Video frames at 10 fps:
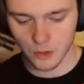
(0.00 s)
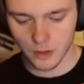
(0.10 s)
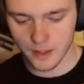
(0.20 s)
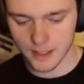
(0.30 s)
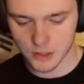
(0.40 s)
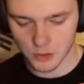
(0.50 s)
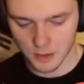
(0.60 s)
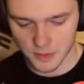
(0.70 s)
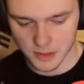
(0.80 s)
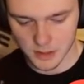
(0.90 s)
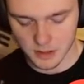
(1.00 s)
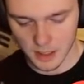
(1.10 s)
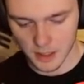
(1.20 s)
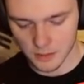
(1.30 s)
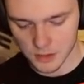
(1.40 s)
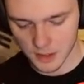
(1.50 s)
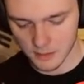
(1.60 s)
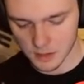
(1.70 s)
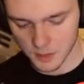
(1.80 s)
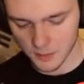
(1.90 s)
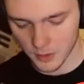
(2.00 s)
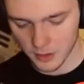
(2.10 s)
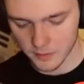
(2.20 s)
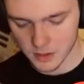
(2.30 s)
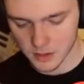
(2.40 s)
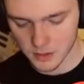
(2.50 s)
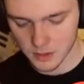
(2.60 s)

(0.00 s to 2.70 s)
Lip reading: And then I screwed up this NATO, so that was a big part of it too.